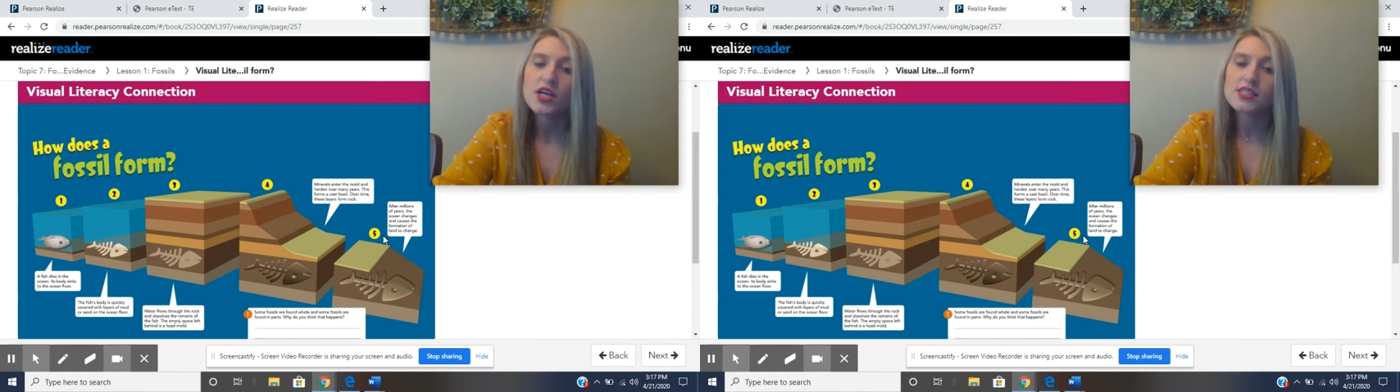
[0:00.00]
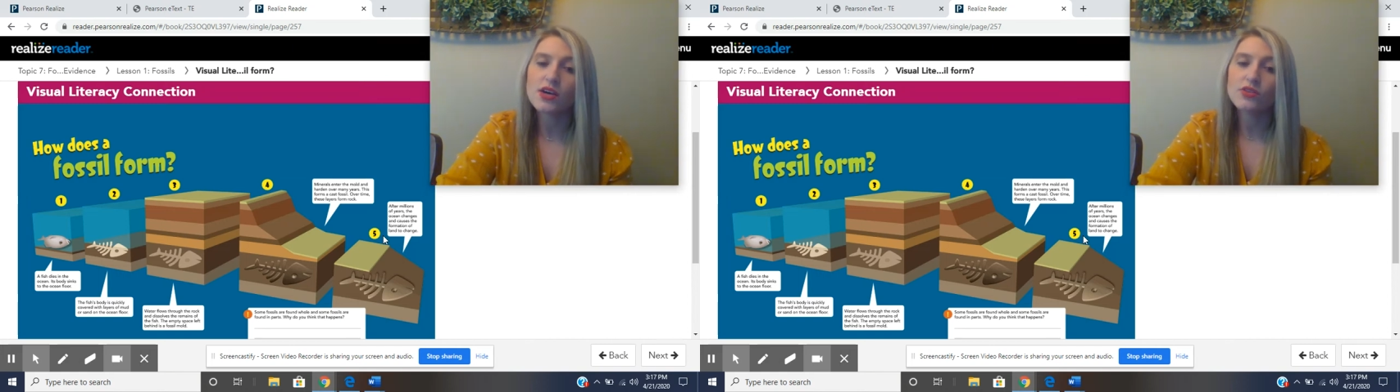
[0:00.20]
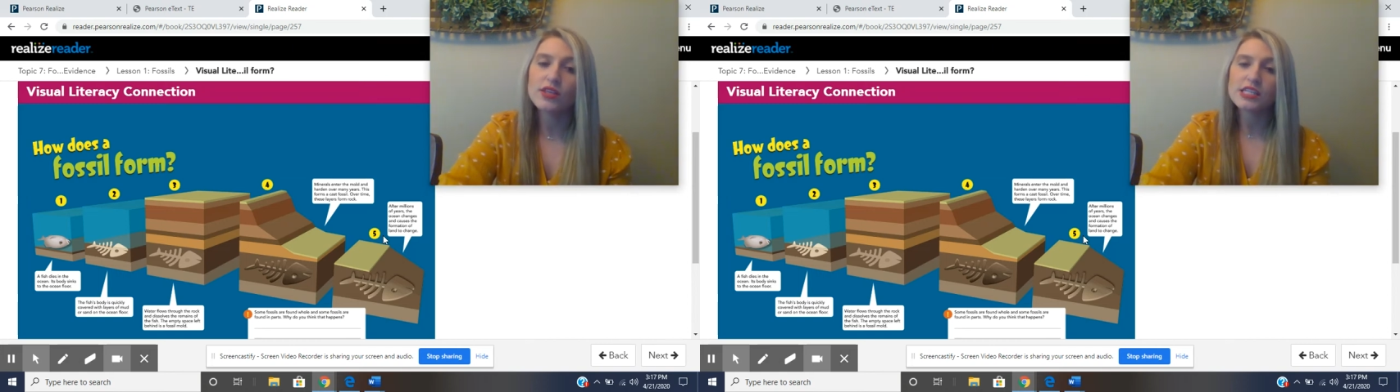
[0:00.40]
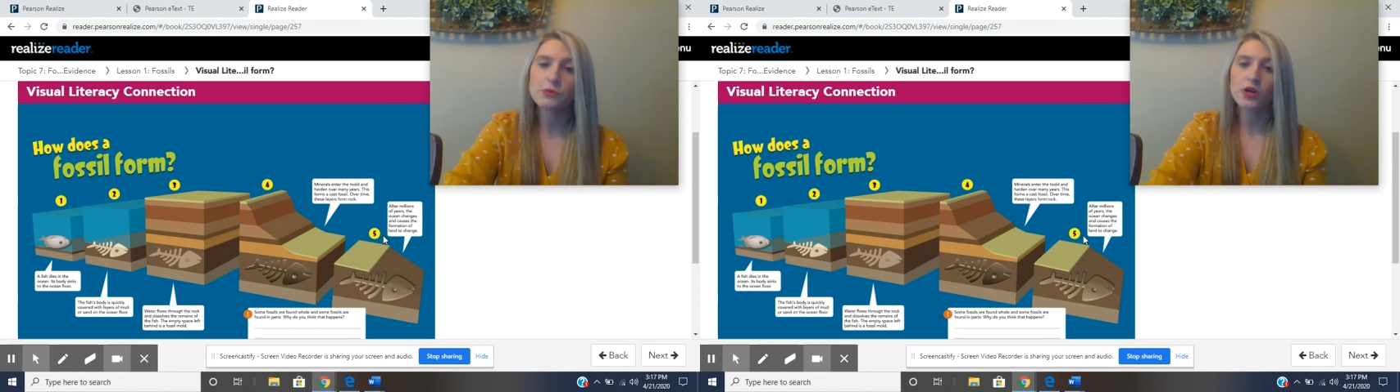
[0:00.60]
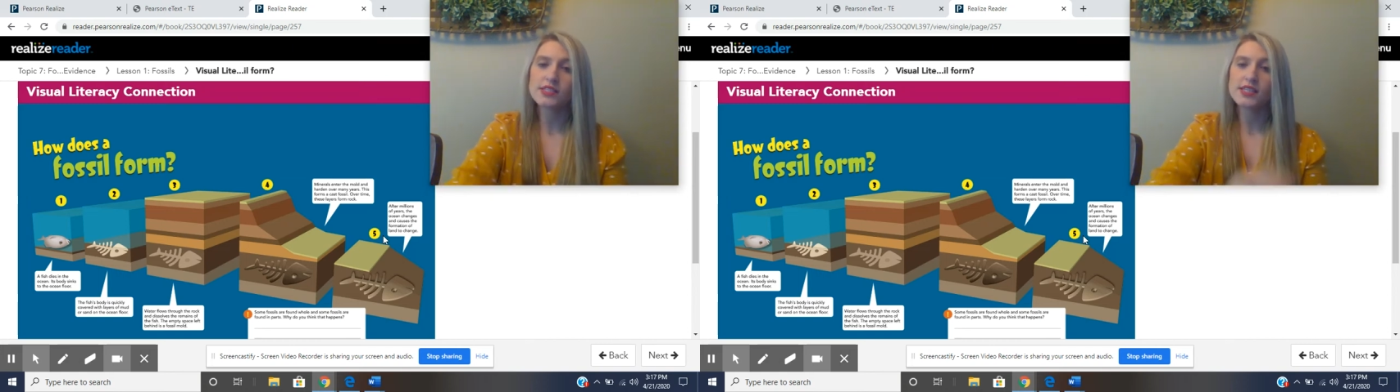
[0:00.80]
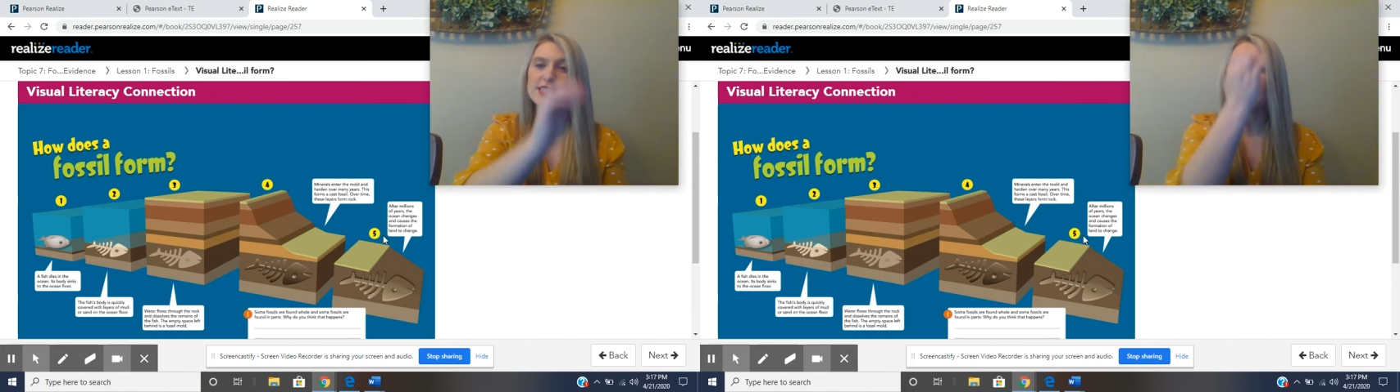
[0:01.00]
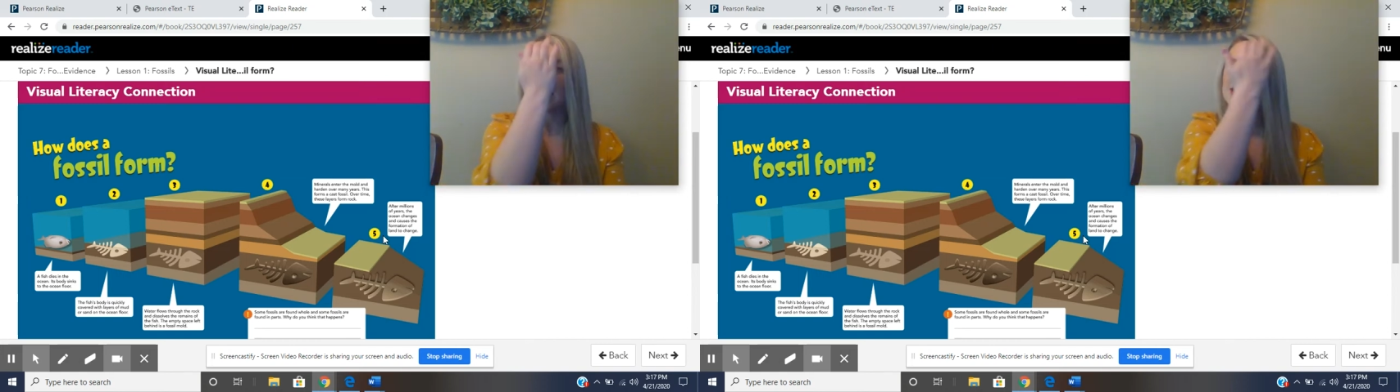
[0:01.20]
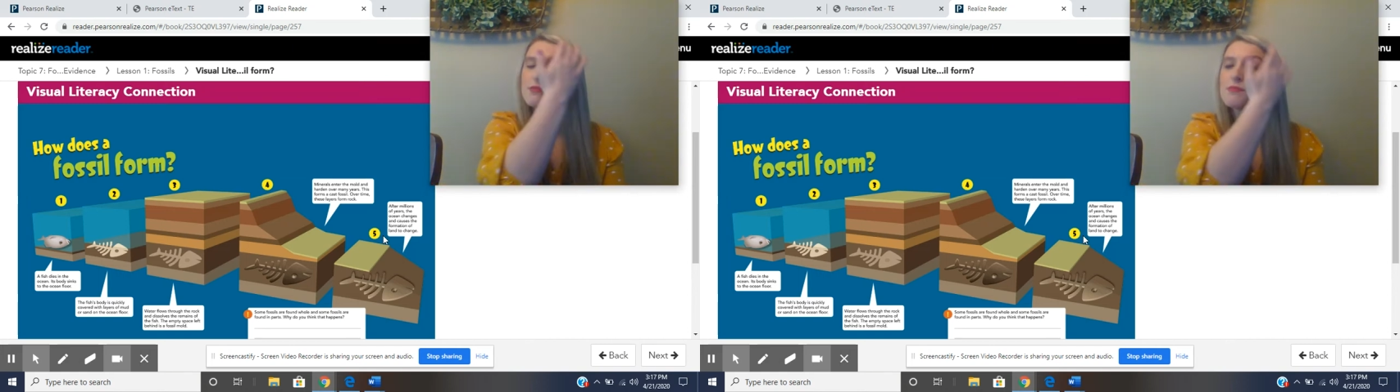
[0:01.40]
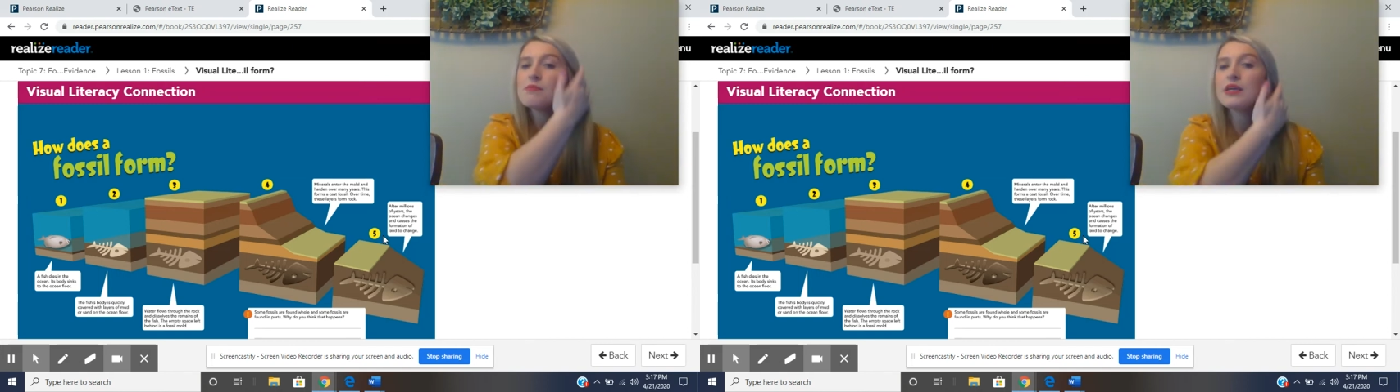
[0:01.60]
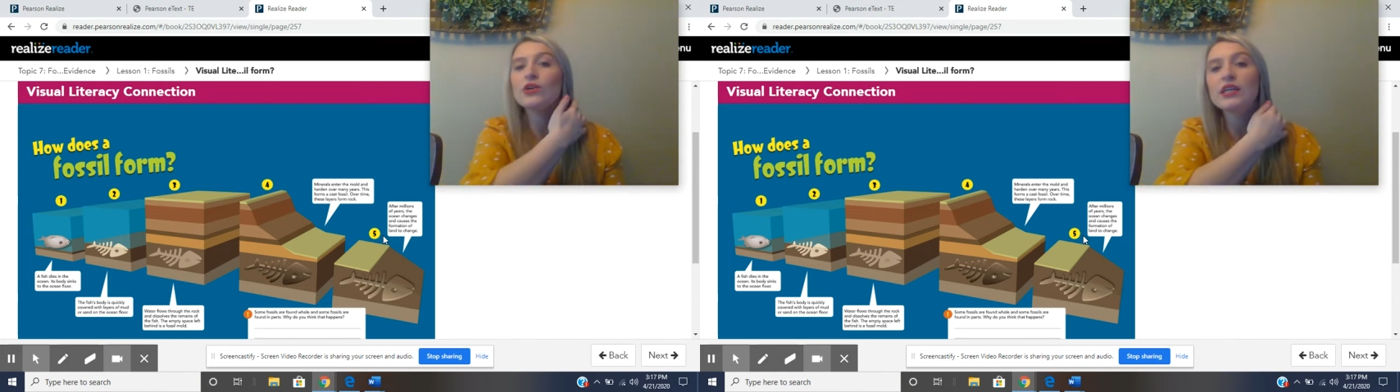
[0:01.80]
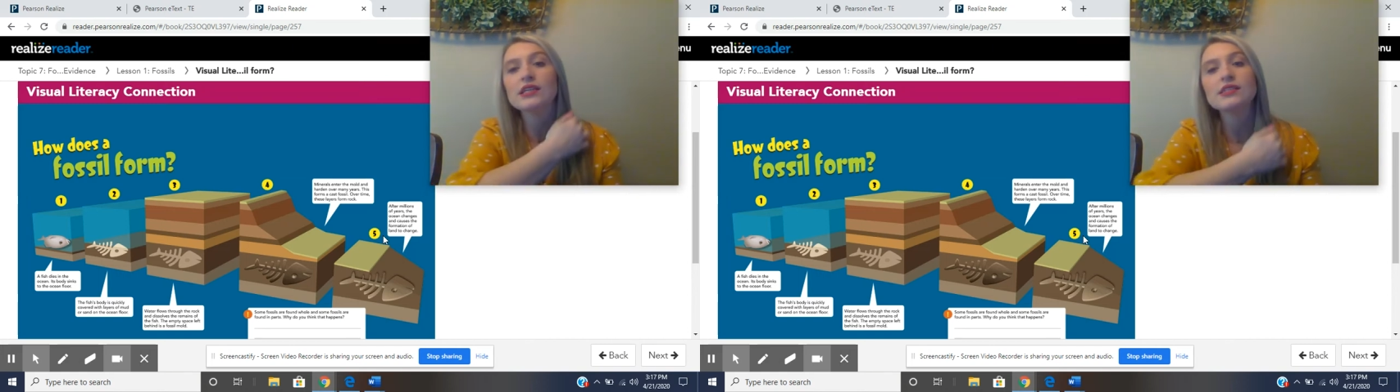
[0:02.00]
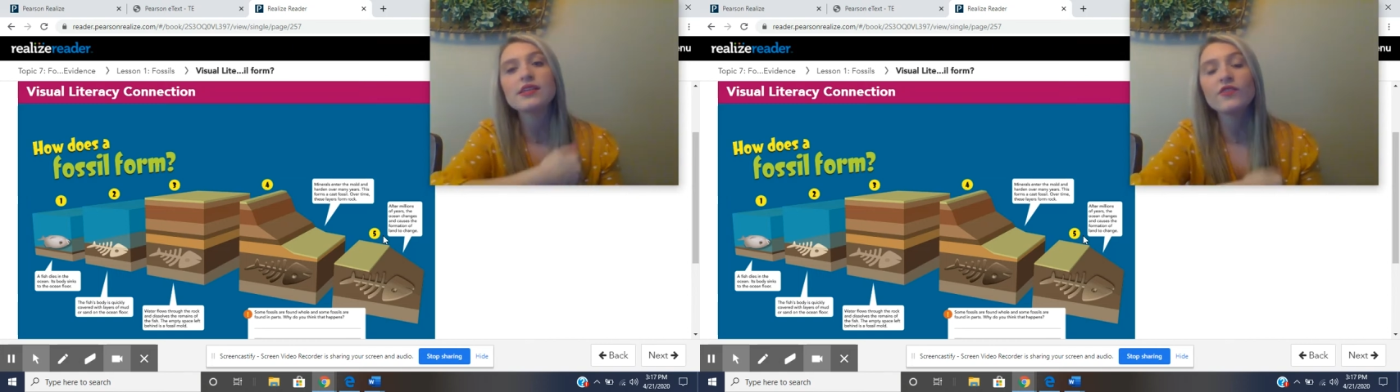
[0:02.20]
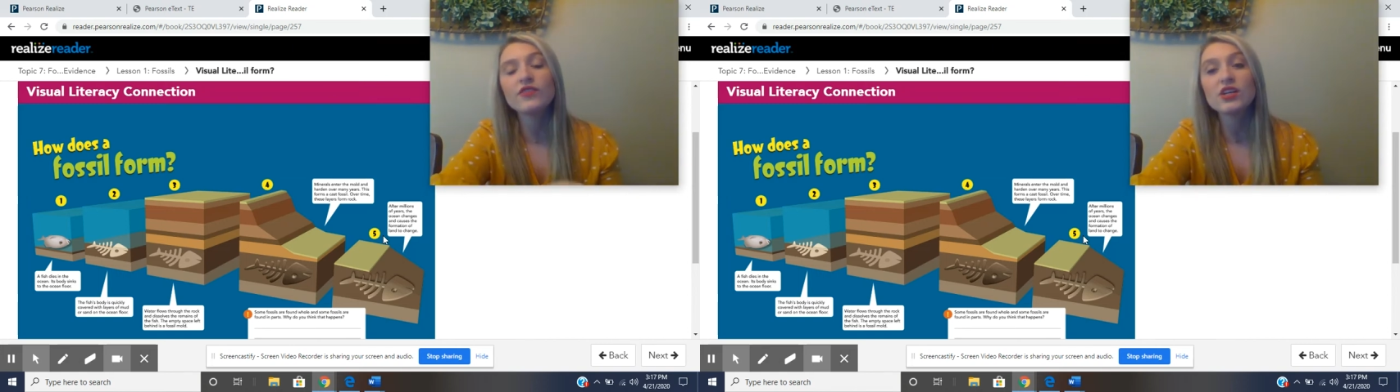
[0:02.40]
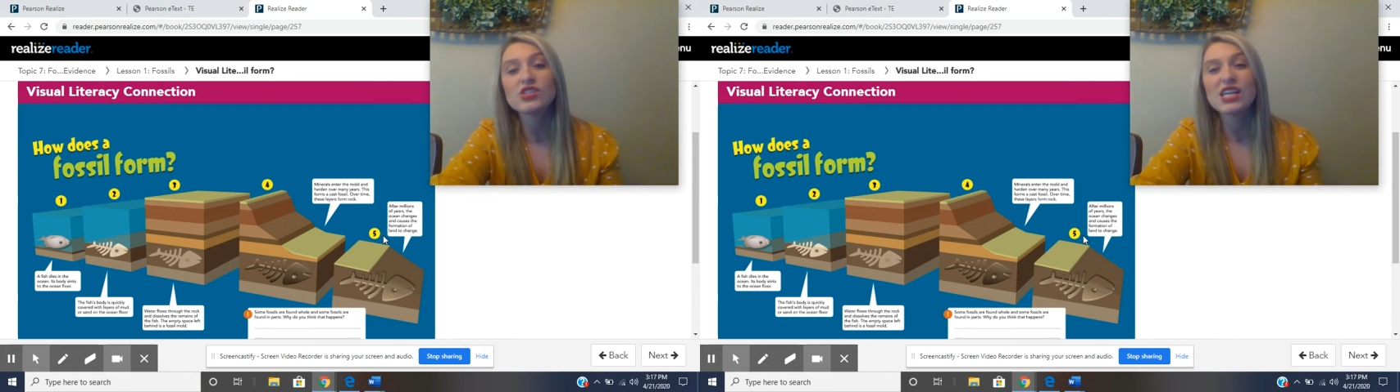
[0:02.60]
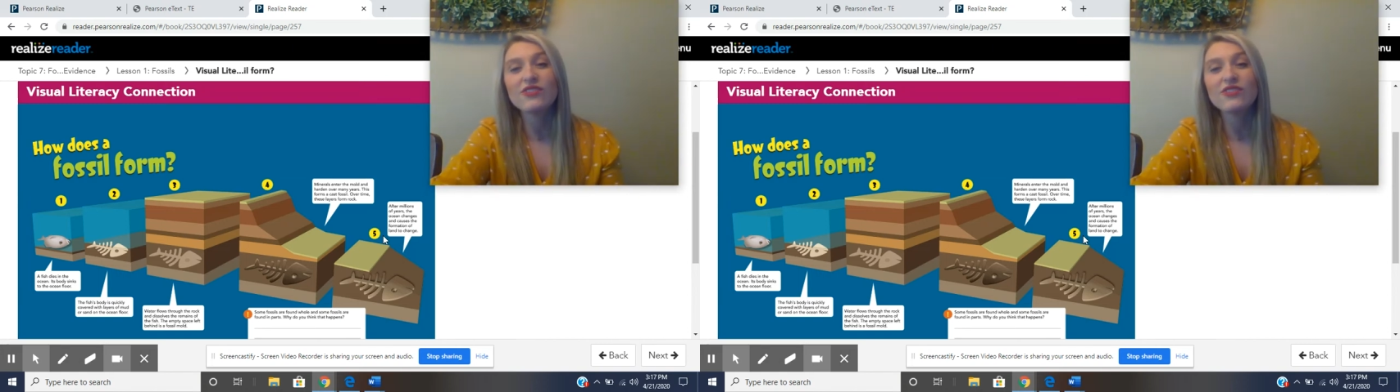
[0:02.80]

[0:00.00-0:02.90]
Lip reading: So this process takes millions of years,